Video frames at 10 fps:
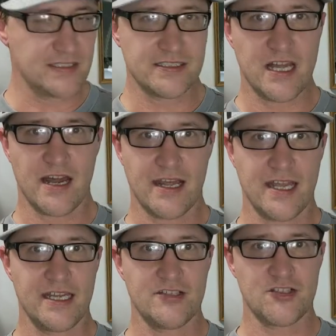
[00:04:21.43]
He's not
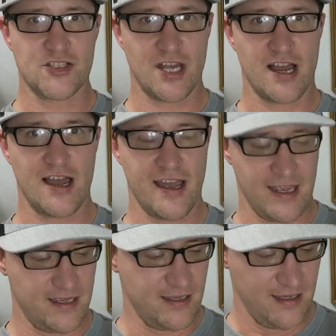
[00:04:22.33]
head
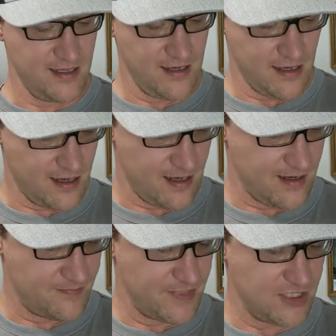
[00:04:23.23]
shy.
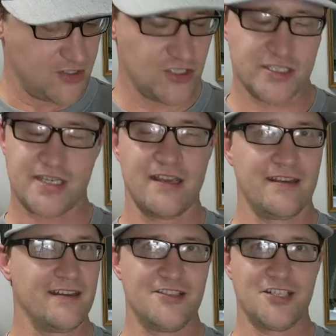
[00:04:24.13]
He's just
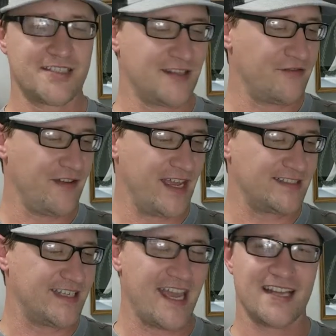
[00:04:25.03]
a
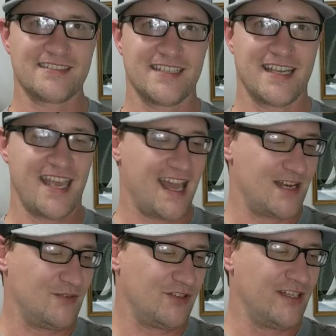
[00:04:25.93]
fantastic
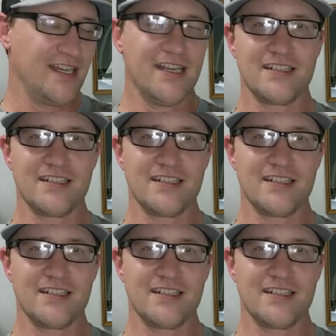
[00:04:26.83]
animal.